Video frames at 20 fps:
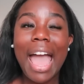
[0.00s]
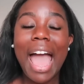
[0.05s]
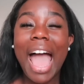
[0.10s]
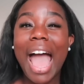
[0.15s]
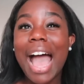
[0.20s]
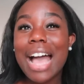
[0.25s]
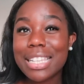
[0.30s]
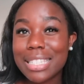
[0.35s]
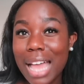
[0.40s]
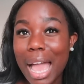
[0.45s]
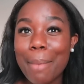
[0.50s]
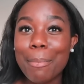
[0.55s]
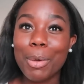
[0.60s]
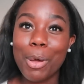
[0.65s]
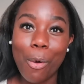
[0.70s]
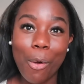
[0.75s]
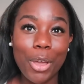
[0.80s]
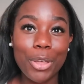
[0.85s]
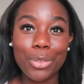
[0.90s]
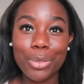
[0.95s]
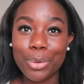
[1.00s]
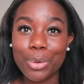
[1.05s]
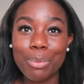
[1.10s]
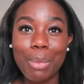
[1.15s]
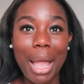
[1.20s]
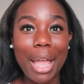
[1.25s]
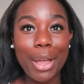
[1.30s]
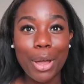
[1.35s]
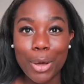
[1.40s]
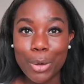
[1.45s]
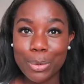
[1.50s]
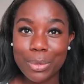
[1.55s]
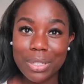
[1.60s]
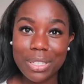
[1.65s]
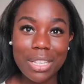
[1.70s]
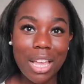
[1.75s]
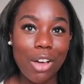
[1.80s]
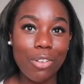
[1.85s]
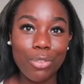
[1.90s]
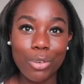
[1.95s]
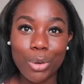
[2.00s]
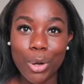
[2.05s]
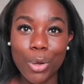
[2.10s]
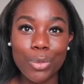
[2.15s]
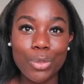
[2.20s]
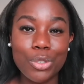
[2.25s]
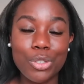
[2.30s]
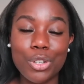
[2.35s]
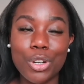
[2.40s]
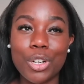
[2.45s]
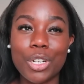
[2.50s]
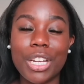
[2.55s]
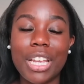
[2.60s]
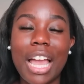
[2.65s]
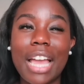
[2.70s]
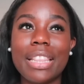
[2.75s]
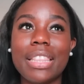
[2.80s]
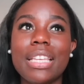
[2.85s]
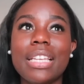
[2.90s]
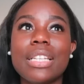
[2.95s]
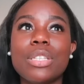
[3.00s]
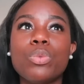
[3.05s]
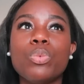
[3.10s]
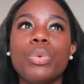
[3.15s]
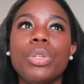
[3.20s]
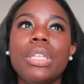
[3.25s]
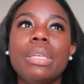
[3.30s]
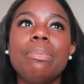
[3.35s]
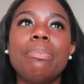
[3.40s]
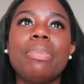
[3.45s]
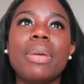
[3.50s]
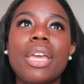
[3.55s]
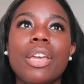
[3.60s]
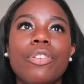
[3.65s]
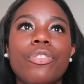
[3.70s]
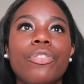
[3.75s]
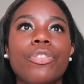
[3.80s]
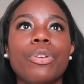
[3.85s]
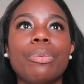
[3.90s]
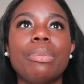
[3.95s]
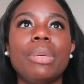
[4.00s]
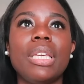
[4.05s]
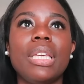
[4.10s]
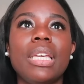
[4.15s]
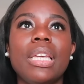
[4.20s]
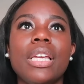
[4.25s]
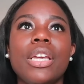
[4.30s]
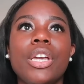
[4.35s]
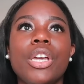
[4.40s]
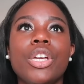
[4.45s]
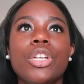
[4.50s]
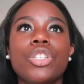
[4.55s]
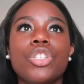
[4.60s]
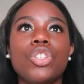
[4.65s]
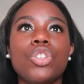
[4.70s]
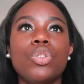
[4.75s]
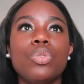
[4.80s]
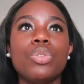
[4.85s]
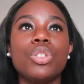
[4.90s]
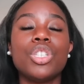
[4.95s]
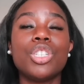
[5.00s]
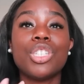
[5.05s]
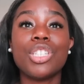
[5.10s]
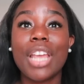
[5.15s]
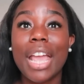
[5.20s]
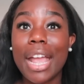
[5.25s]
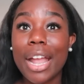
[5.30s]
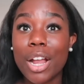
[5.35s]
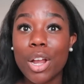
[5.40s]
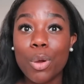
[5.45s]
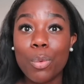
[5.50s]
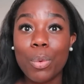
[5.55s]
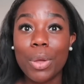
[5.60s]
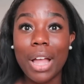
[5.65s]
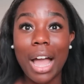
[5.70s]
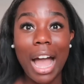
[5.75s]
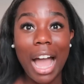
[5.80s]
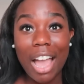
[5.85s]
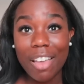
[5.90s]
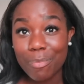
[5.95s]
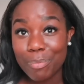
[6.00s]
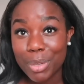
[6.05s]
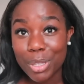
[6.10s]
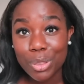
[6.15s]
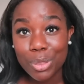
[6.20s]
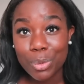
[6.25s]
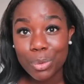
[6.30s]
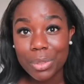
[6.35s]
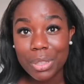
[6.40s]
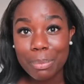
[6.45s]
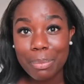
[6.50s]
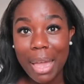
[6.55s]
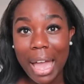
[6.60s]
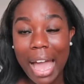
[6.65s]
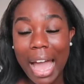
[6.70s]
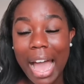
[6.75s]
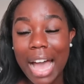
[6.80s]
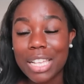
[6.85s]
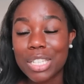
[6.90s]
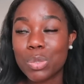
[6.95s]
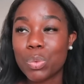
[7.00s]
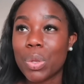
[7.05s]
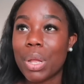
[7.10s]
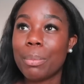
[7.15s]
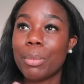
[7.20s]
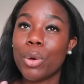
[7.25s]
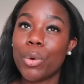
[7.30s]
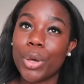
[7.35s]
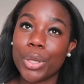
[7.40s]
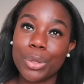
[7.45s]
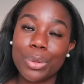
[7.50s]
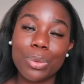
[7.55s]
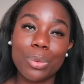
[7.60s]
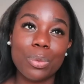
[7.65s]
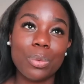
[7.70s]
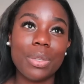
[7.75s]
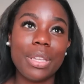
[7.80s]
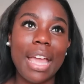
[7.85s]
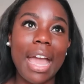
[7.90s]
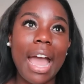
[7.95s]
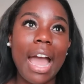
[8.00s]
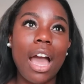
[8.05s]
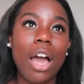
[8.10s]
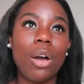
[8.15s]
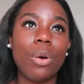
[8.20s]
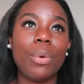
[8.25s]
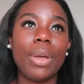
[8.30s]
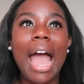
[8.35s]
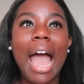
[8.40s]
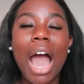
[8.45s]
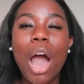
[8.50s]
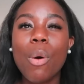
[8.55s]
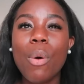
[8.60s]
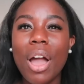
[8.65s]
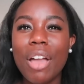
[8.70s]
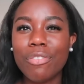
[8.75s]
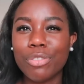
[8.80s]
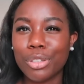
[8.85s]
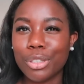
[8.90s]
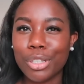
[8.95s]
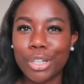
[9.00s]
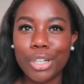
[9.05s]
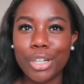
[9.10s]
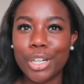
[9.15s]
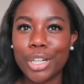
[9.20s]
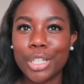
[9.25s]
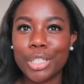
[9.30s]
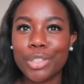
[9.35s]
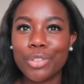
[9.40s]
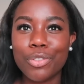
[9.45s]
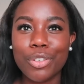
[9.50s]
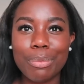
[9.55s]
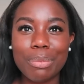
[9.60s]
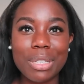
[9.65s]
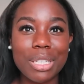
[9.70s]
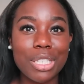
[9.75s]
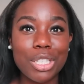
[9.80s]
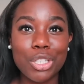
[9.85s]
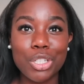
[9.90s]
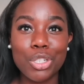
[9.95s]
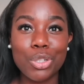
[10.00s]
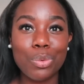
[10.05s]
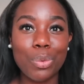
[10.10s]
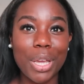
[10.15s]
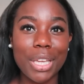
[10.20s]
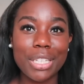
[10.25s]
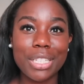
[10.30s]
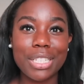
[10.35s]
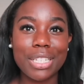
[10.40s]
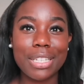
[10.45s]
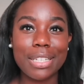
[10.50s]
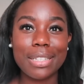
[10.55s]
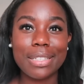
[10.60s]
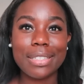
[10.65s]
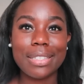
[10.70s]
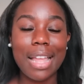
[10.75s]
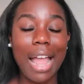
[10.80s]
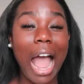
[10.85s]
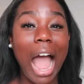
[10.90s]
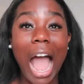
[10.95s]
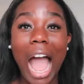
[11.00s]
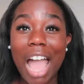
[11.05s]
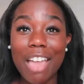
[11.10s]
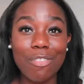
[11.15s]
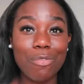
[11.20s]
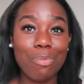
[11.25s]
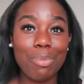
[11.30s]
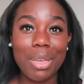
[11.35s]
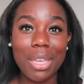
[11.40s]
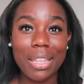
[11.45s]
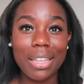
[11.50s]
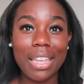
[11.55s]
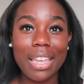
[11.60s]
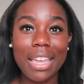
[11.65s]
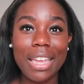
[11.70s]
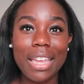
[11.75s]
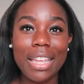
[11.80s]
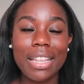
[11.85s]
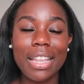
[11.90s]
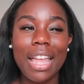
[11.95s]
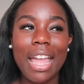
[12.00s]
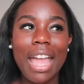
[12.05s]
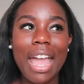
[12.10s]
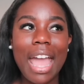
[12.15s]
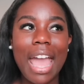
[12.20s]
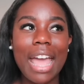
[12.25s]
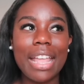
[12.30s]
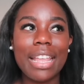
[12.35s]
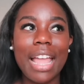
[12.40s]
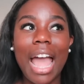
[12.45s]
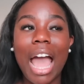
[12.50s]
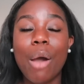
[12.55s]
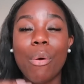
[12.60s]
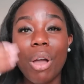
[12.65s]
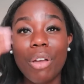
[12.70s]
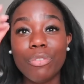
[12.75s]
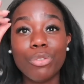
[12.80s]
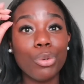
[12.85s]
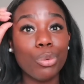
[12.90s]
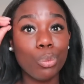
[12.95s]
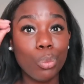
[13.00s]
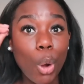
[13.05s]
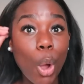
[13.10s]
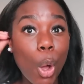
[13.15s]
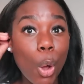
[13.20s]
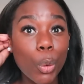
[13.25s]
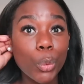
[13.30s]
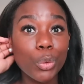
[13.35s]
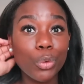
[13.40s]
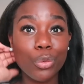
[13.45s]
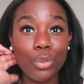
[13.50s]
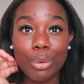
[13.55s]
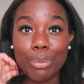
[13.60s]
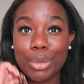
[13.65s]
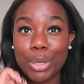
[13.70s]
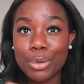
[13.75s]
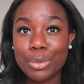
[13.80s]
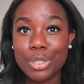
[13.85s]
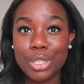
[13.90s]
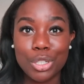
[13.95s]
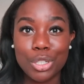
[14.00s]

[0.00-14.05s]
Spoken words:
As I'm going through my own self-growth journey, I think it's really big for me to share what I've been through in the past, what I'm going through now, how I've learned from the situations that I've been in, and how I've grown from those